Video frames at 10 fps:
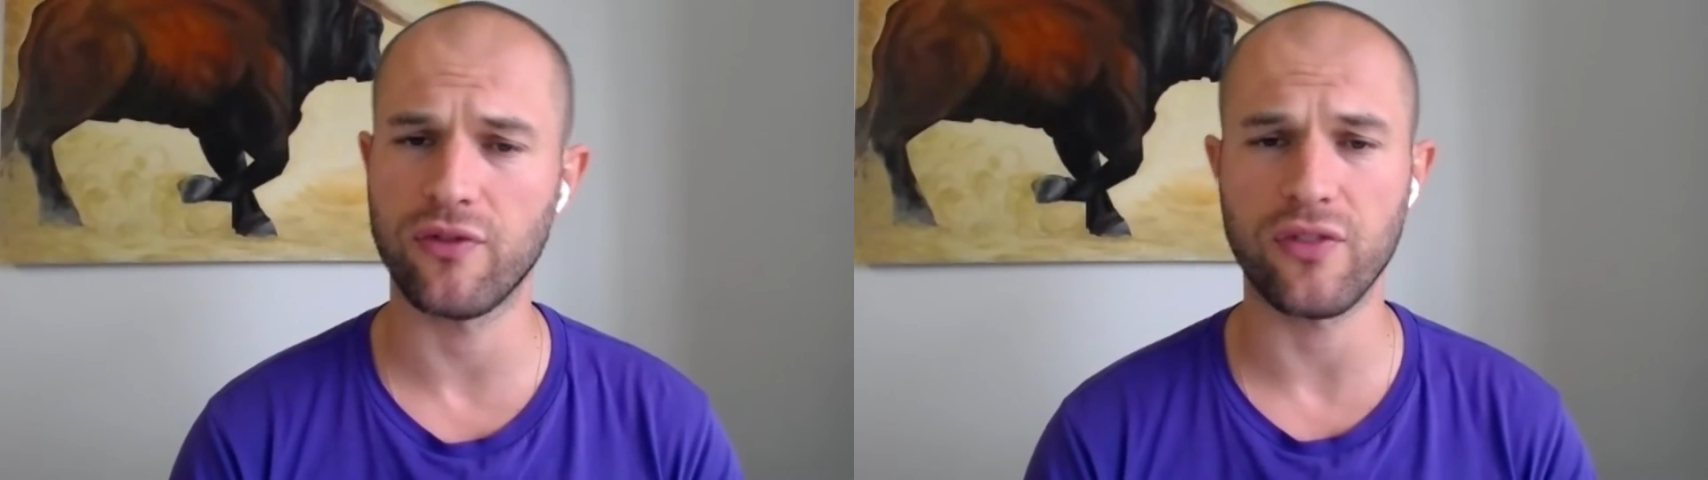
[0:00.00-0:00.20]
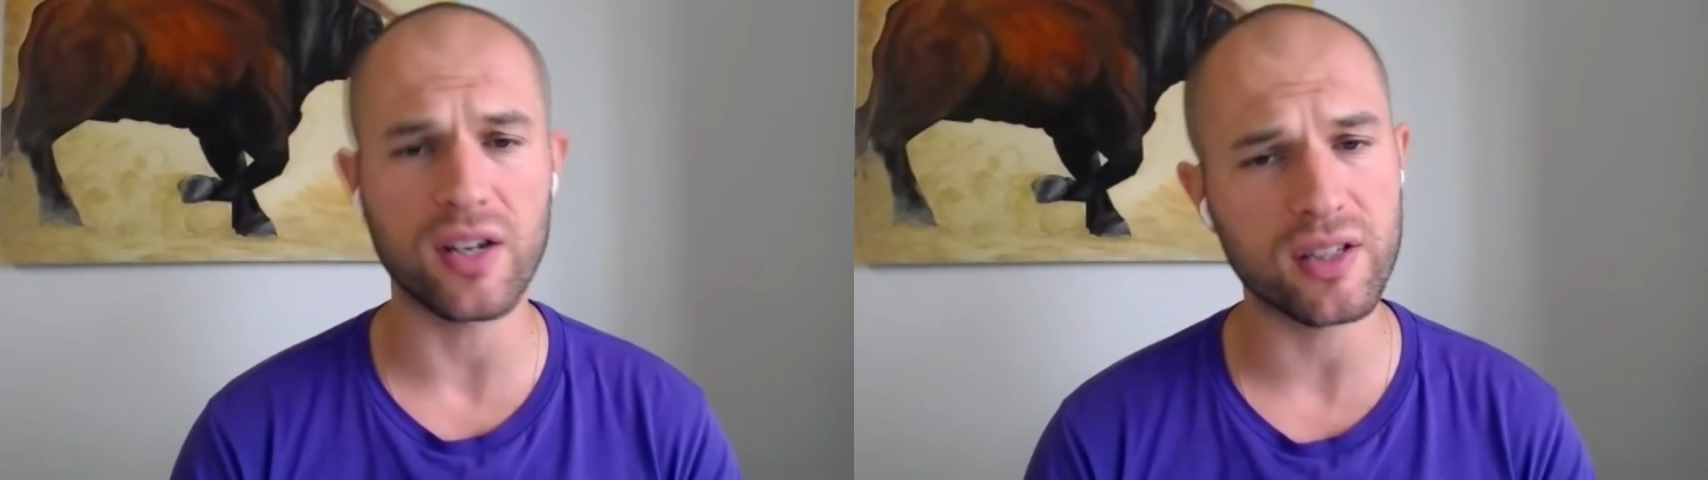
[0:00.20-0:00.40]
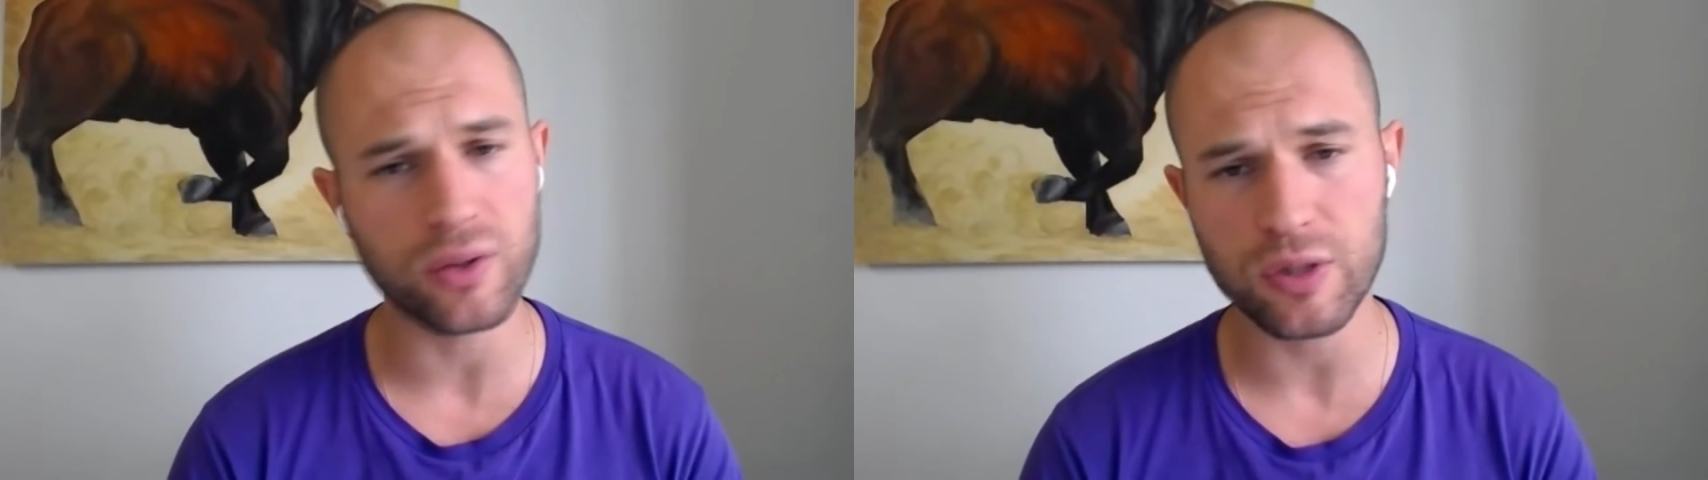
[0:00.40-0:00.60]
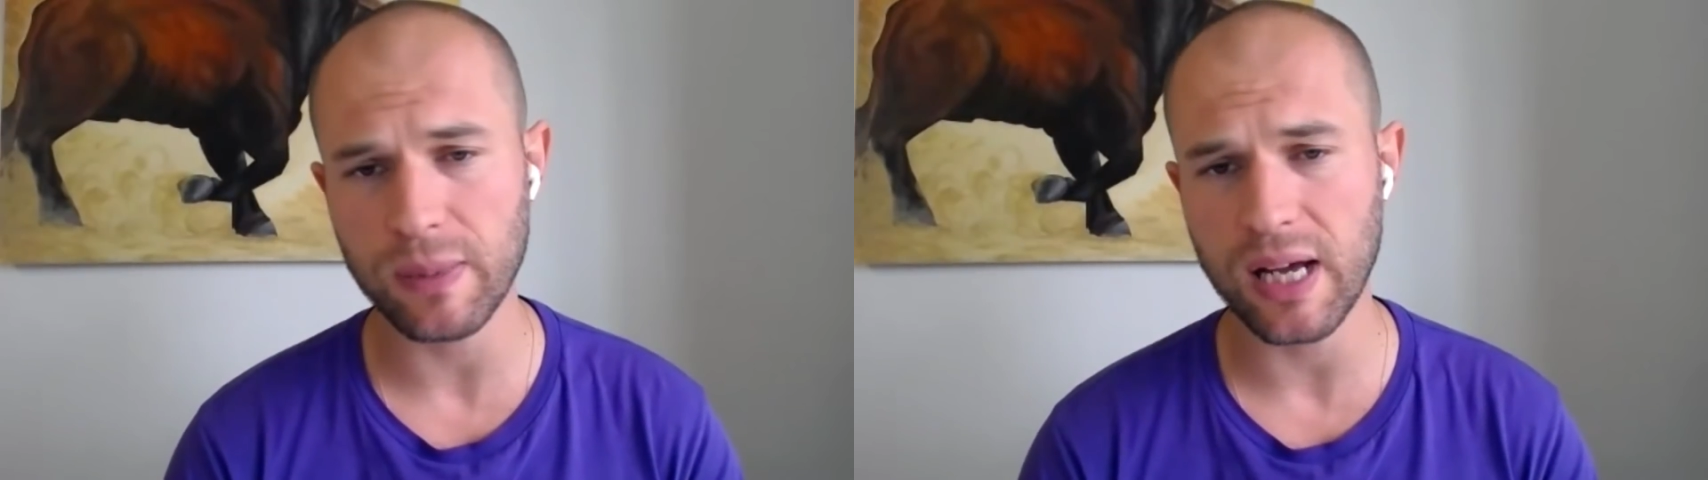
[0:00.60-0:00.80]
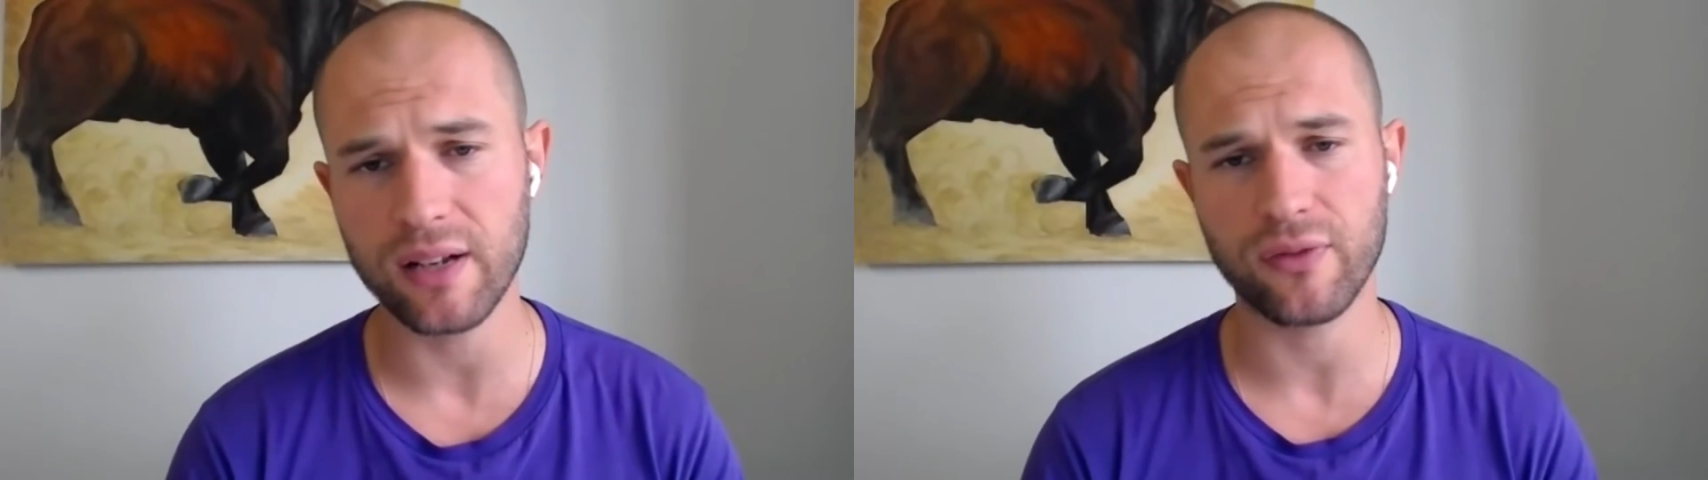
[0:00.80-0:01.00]
fund those
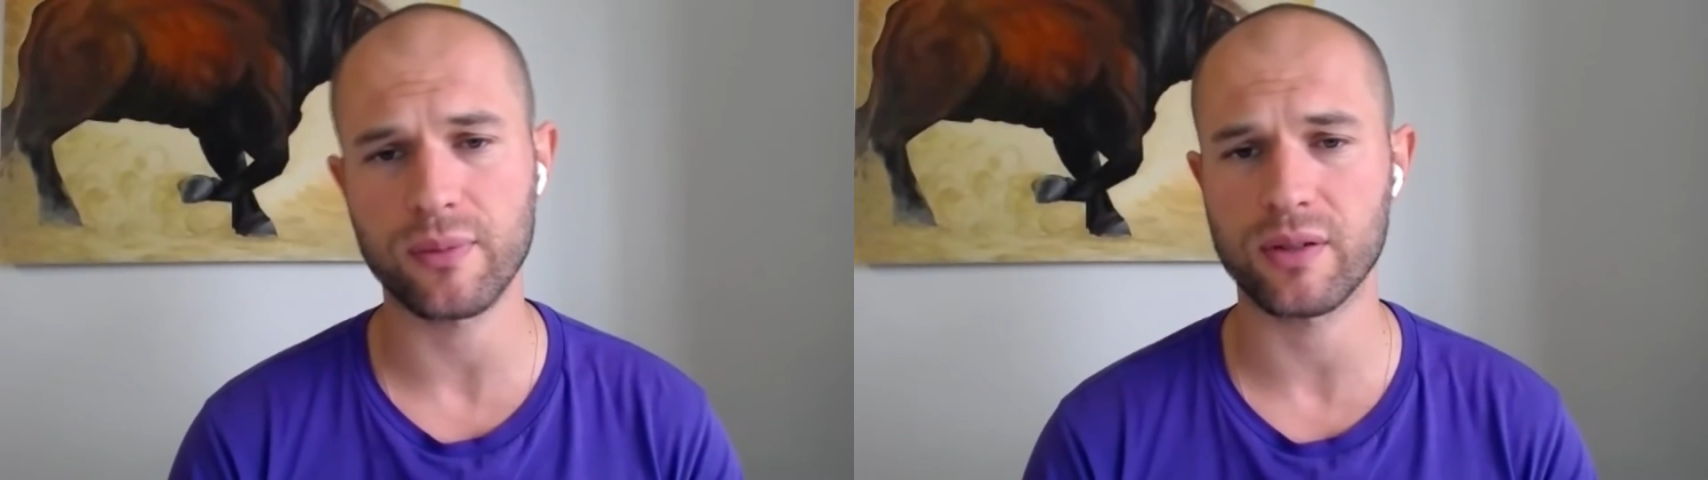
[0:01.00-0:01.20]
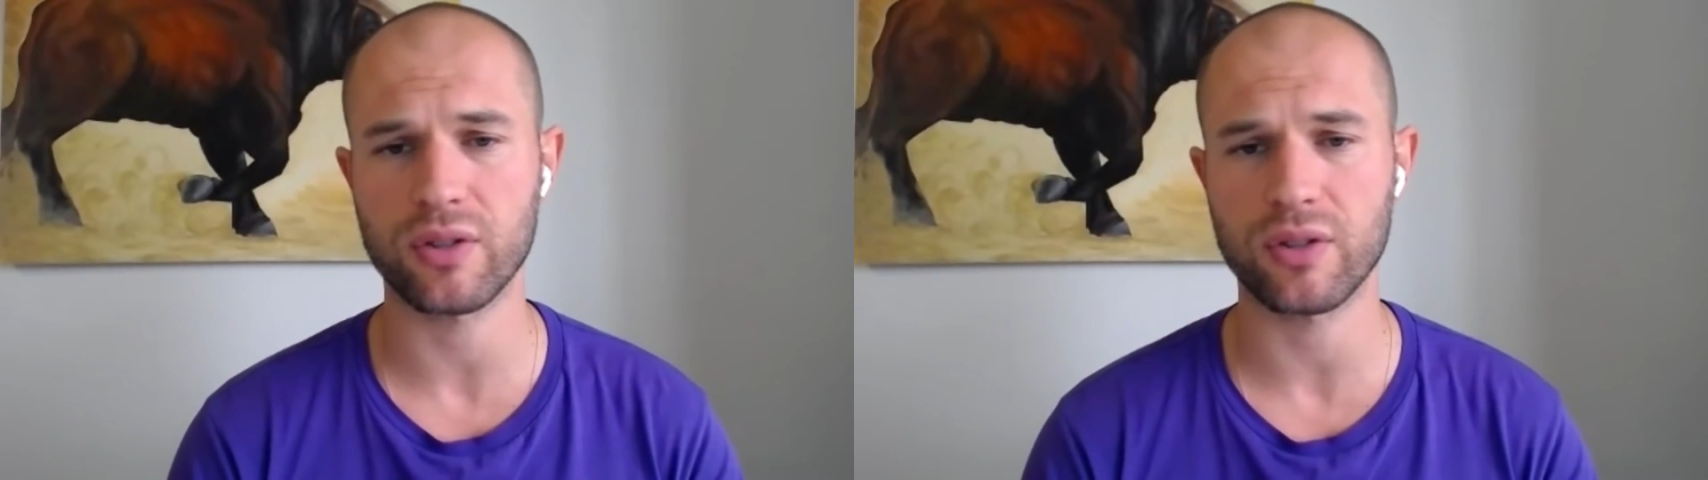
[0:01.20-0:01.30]
platforms.